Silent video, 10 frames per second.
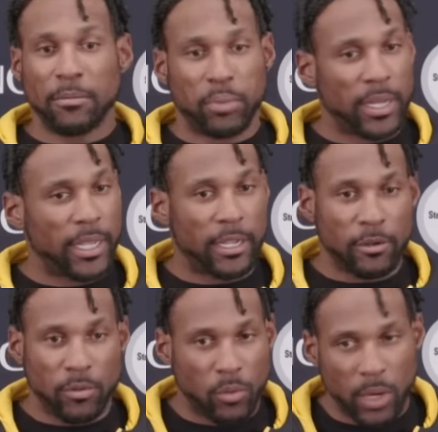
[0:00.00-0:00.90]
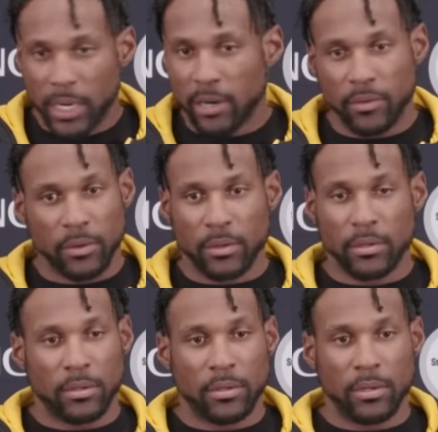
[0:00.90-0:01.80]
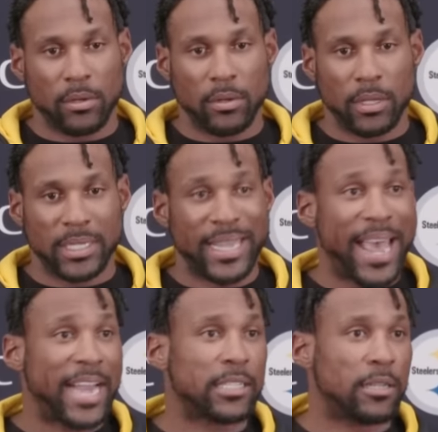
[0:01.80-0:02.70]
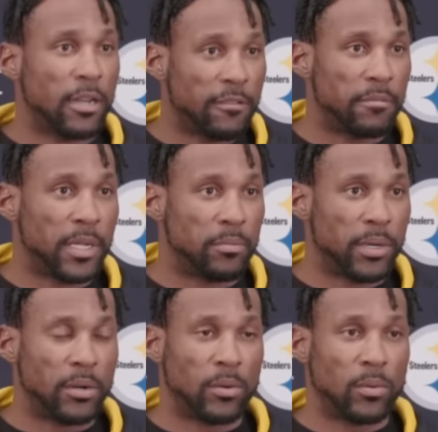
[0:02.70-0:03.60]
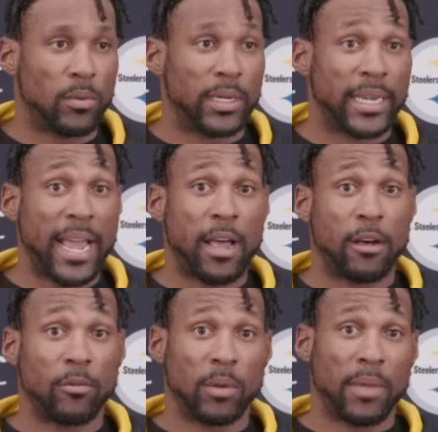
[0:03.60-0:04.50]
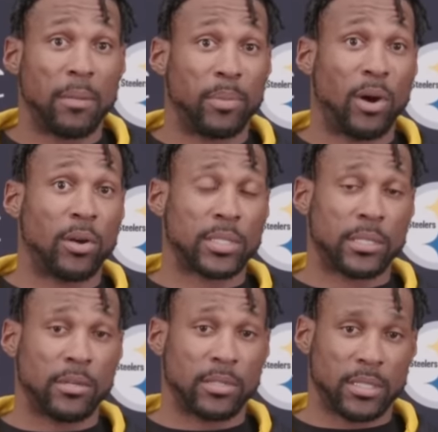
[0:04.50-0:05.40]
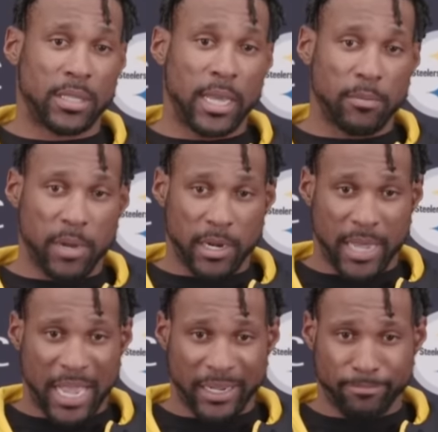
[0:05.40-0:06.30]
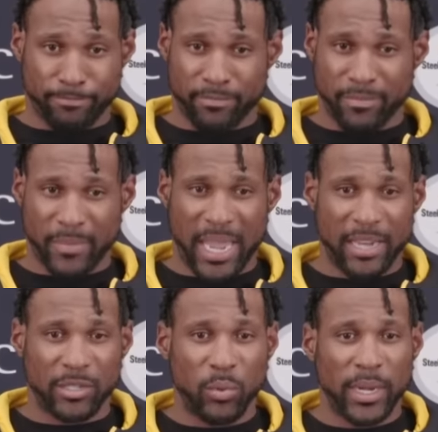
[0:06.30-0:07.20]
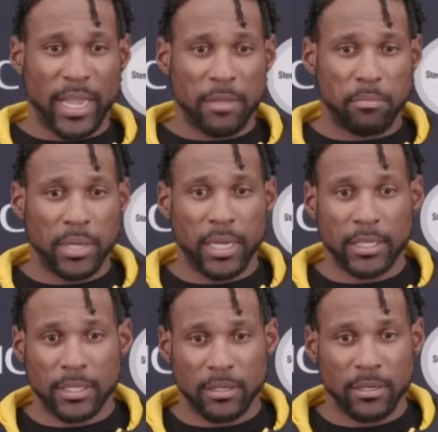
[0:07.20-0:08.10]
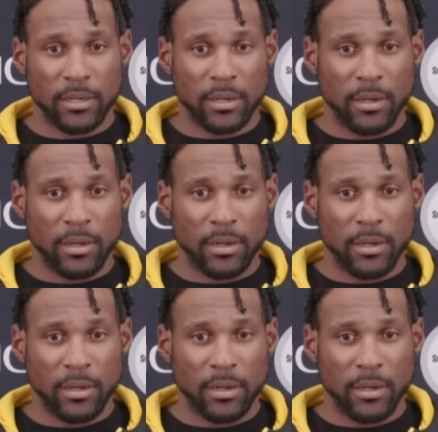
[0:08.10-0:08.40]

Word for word: I can play whatever, you know, is asked of me. But when now with my ball skills, because think about it, I had twenty-eight picks